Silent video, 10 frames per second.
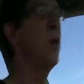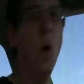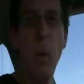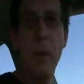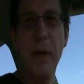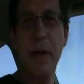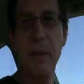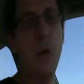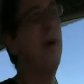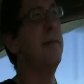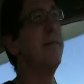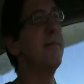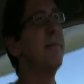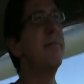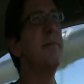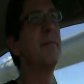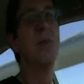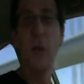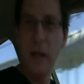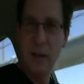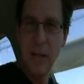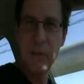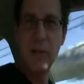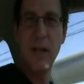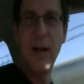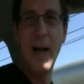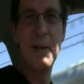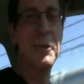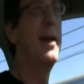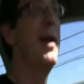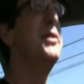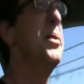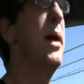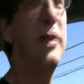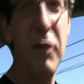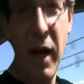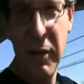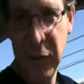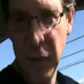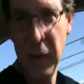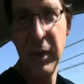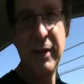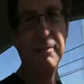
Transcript: as open anymore. So that's something that I realized for myself I have to work